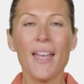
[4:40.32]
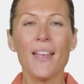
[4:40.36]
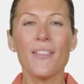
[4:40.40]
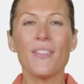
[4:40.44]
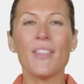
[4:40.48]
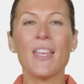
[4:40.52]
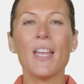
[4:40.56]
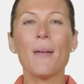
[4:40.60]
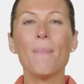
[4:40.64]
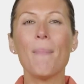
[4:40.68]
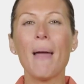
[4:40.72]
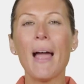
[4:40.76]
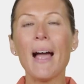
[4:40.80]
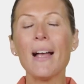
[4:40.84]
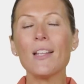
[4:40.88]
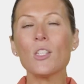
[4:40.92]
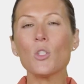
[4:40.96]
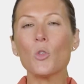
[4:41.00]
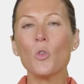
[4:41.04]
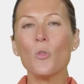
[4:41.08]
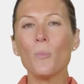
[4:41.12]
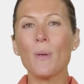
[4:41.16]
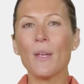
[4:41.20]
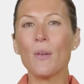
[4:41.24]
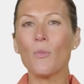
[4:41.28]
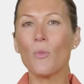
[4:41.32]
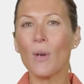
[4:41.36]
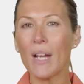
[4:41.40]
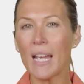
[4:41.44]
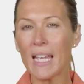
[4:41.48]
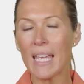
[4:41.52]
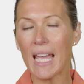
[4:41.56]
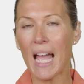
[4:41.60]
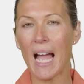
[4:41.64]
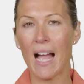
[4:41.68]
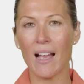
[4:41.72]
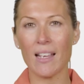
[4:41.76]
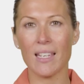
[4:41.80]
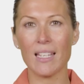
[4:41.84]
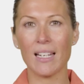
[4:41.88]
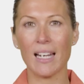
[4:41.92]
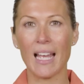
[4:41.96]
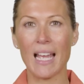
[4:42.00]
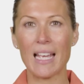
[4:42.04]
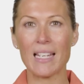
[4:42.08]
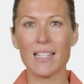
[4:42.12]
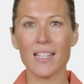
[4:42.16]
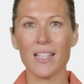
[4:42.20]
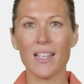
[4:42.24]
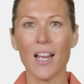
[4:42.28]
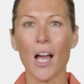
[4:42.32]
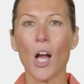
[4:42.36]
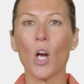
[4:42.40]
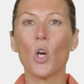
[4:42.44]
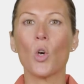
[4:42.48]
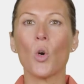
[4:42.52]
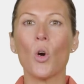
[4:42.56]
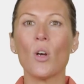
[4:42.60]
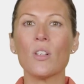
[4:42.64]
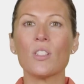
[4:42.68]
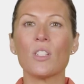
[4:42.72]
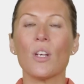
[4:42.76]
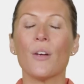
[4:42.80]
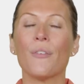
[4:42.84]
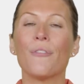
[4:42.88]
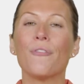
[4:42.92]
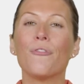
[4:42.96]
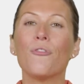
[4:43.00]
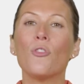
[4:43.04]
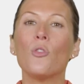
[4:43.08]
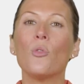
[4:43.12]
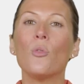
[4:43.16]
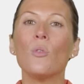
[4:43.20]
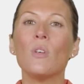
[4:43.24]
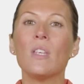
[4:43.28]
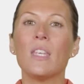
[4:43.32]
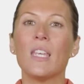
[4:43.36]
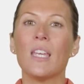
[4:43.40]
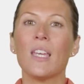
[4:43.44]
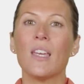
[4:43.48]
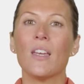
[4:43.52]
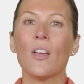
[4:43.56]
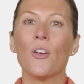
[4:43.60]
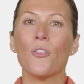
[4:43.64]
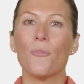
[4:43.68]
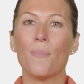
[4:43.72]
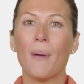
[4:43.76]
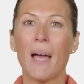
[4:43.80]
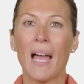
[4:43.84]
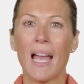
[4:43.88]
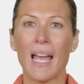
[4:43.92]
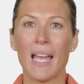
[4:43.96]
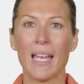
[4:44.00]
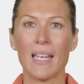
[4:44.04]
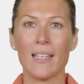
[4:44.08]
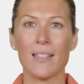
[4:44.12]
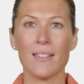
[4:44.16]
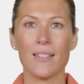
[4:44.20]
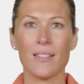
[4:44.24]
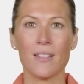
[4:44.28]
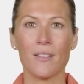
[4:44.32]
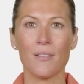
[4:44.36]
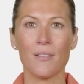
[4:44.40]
the amounts will be recalculated across a full year of pays.